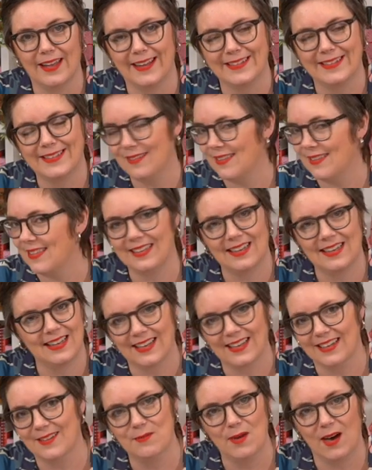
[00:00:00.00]
I don't think they're
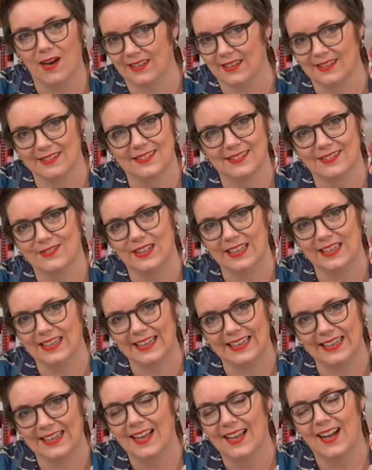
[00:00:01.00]
going to mind,
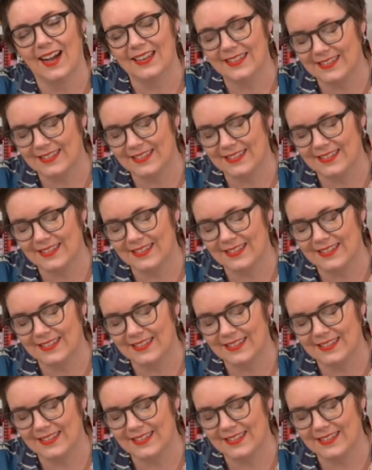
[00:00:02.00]
really.